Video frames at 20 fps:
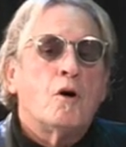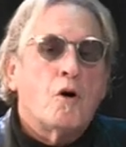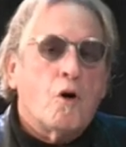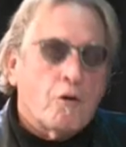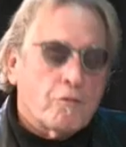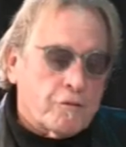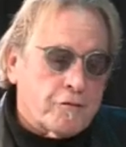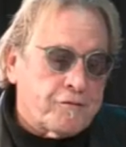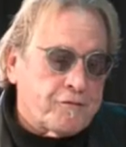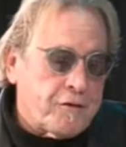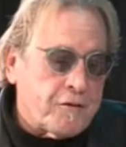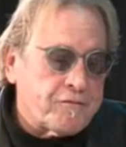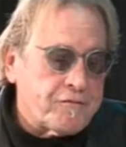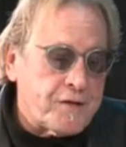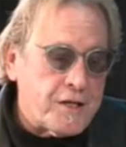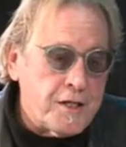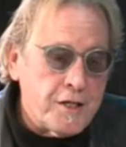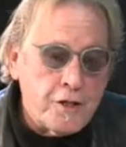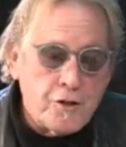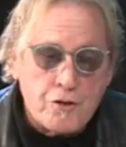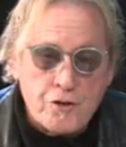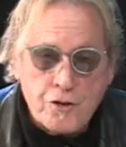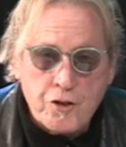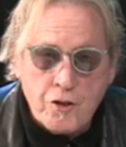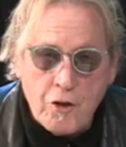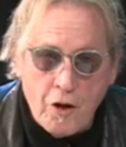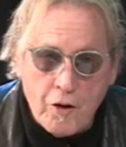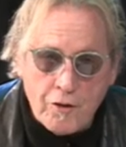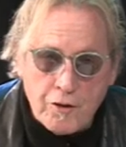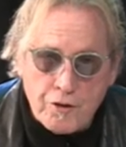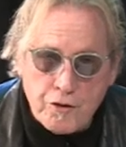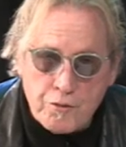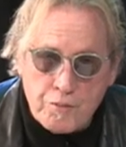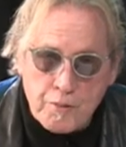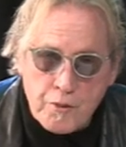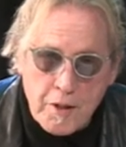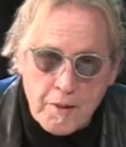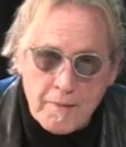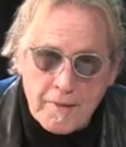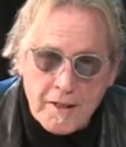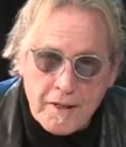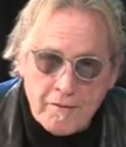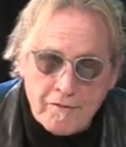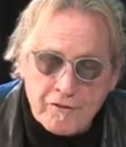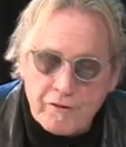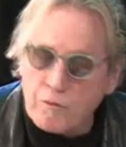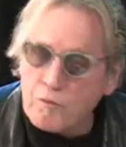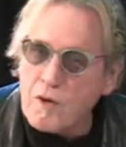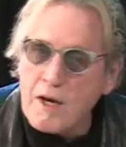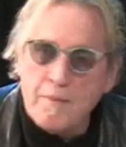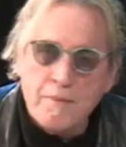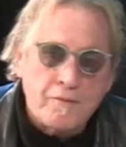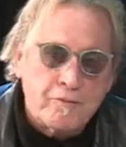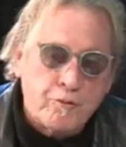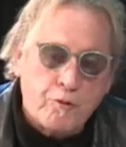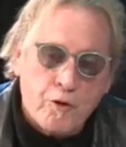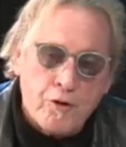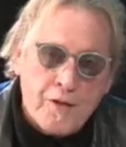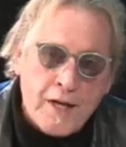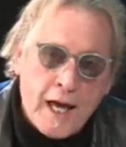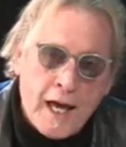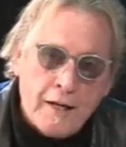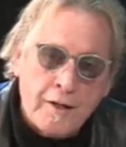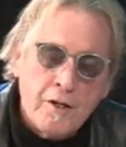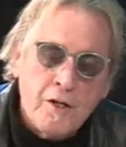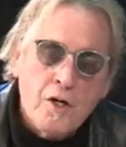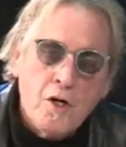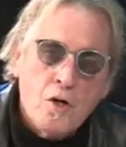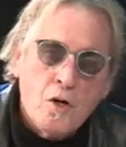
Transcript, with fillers: over 15 years called The New Primitives, and way before that